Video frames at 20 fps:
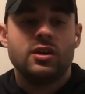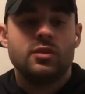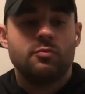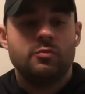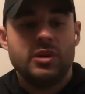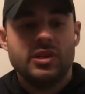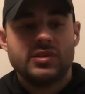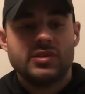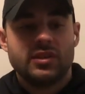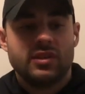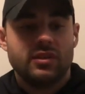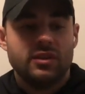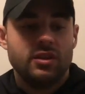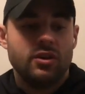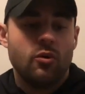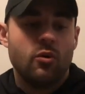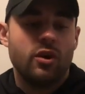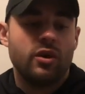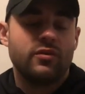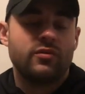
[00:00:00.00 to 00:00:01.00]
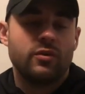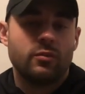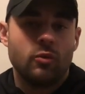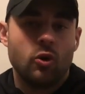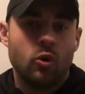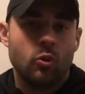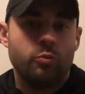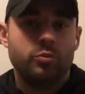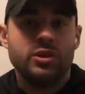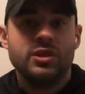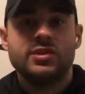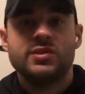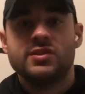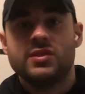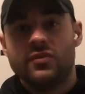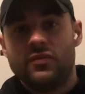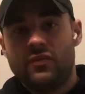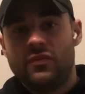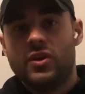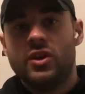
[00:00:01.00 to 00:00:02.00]
basically going from obese to
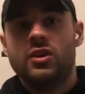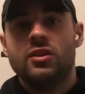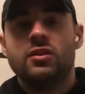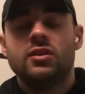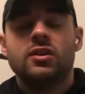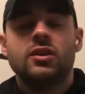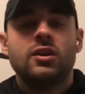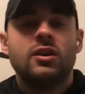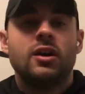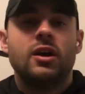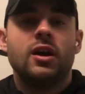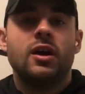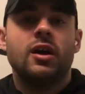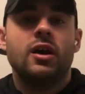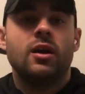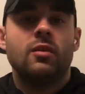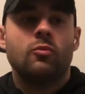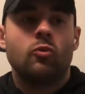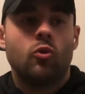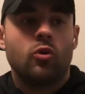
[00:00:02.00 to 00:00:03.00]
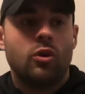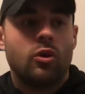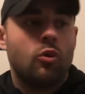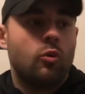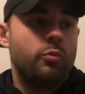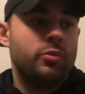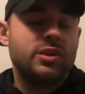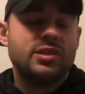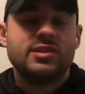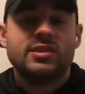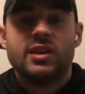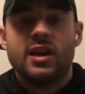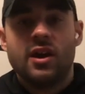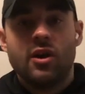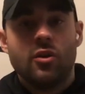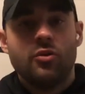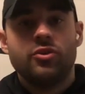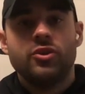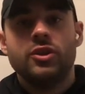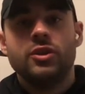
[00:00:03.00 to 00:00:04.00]
fit, or obese to
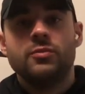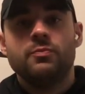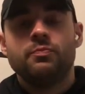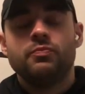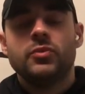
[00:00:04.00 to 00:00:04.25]
healthy.